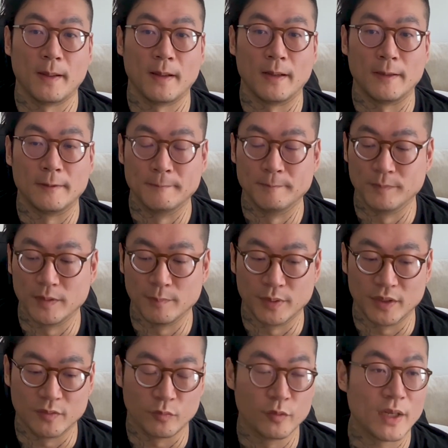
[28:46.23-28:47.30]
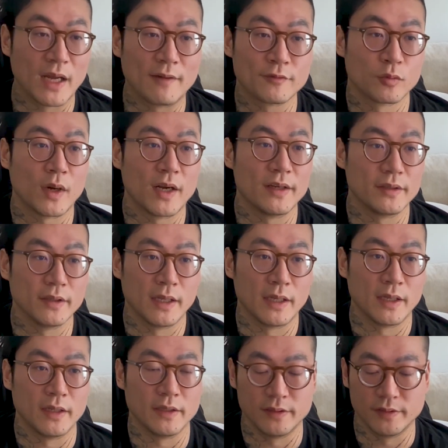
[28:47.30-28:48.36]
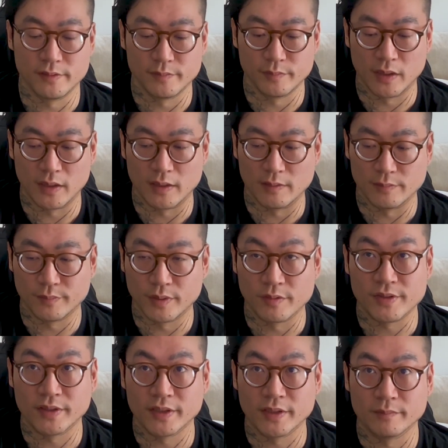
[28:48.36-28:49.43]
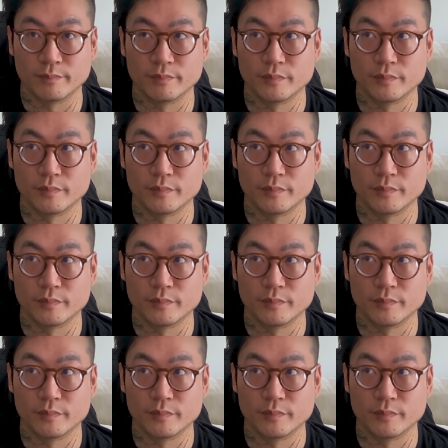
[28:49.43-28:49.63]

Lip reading: But we would have to write I'll say like